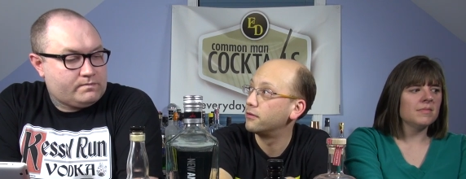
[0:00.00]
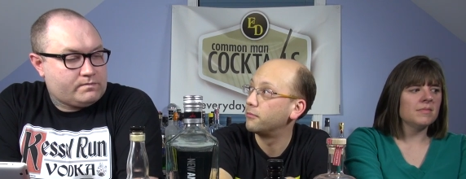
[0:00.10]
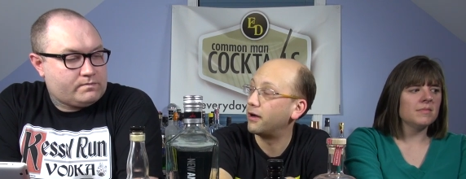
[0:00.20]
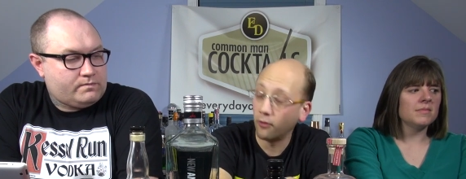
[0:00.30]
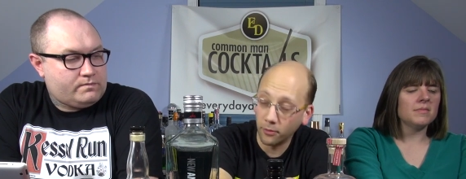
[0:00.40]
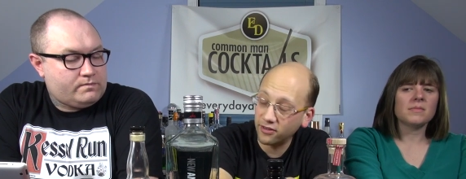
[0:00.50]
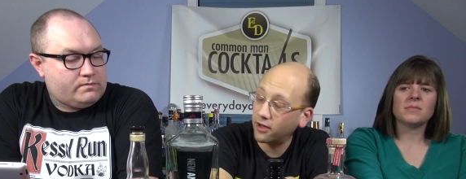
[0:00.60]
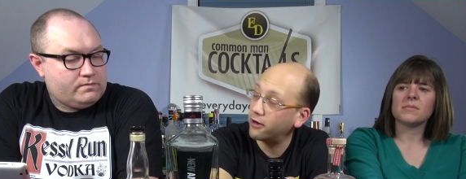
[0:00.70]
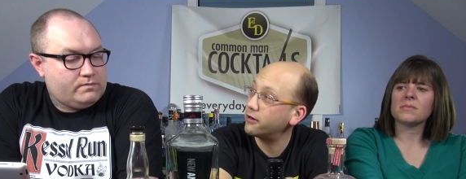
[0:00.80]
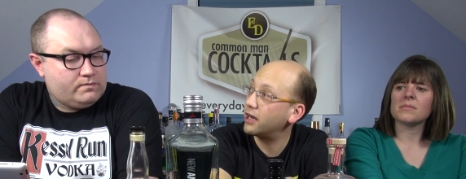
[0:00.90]
Speaker 1: By almost
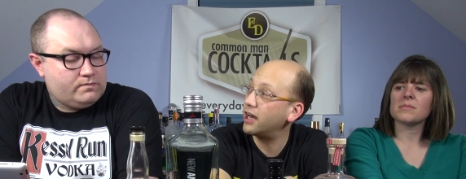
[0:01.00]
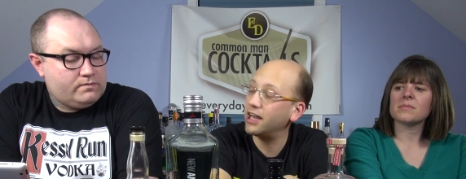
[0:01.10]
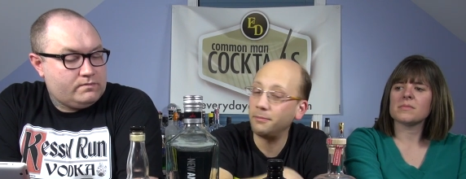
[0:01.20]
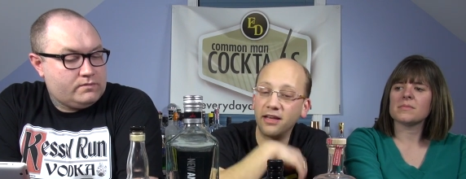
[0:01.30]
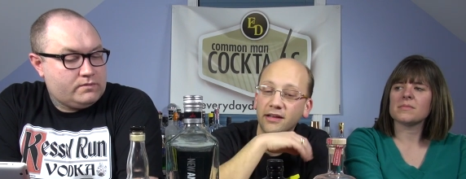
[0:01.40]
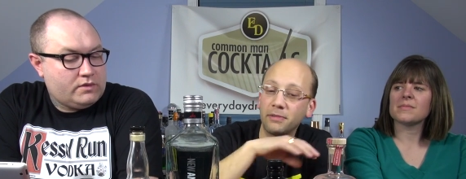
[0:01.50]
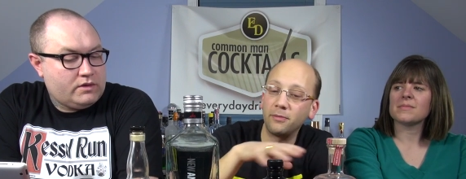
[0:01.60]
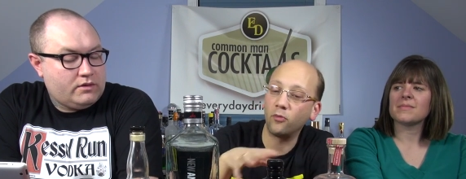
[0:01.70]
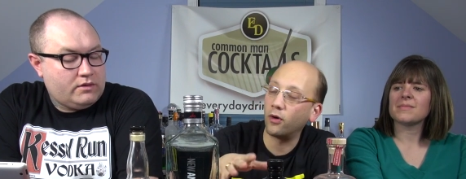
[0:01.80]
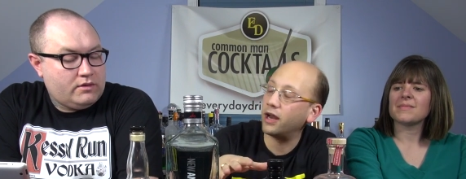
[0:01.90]
190, I mean like
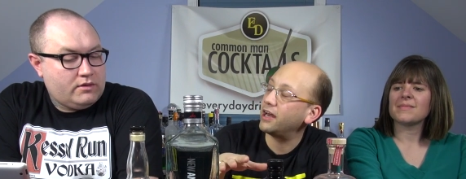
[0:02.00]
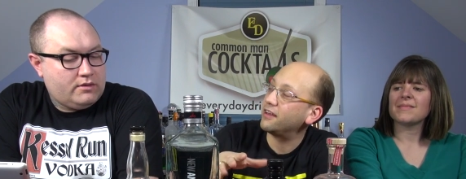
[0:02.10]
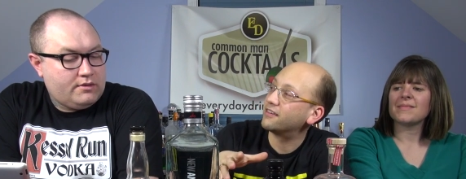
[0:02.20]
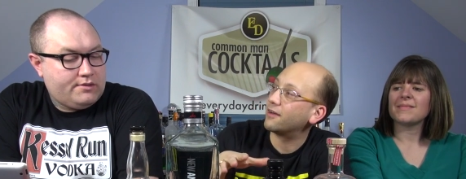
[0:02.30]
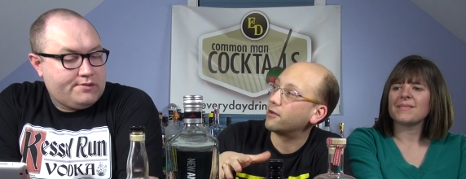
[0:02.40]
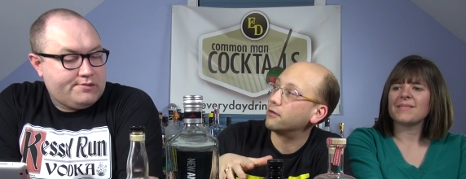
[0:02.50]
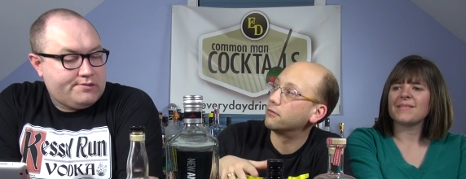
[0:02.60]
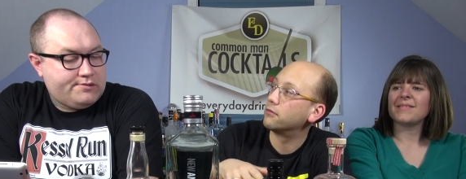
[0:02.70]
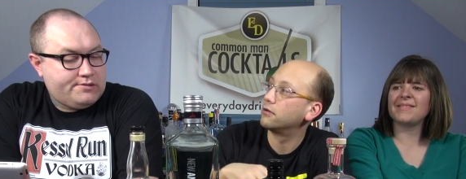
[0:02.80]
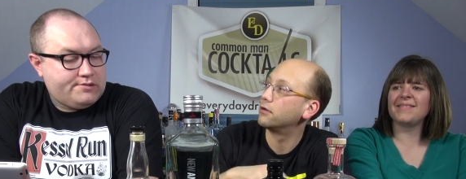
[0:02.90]
maybe 187.
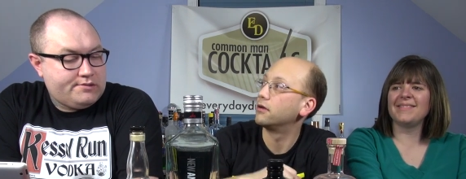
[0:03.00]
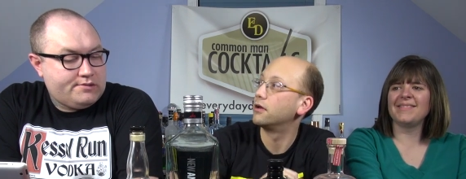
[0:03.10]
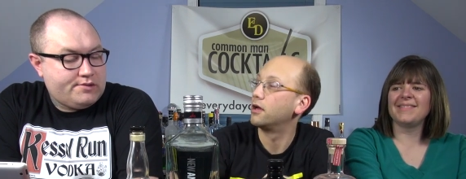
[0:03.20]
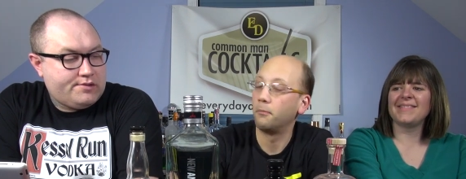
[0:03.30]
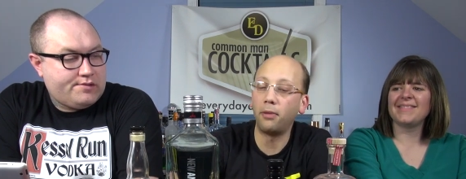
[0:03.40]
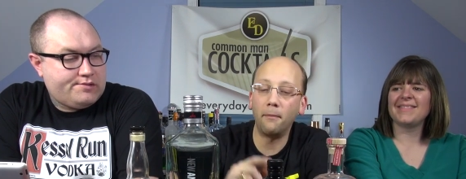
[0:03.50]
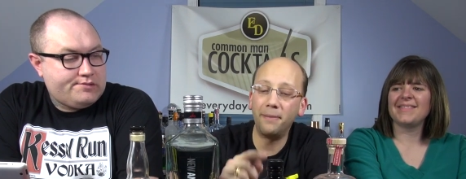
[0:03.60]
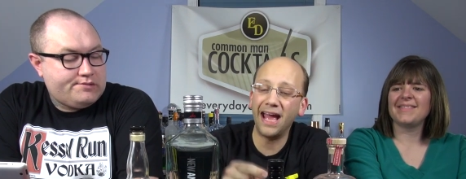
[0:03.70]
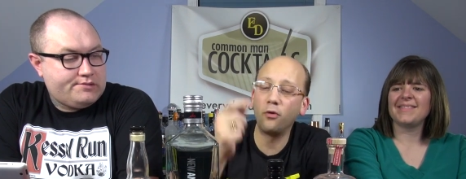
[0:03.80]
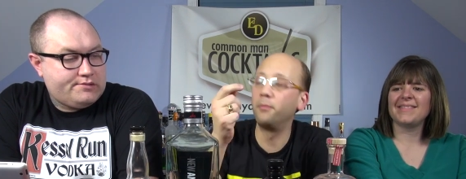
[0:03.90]

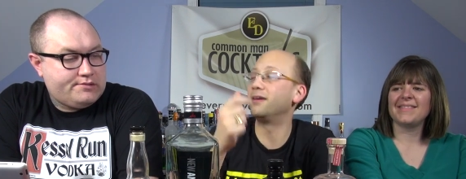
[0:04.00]
Bombay will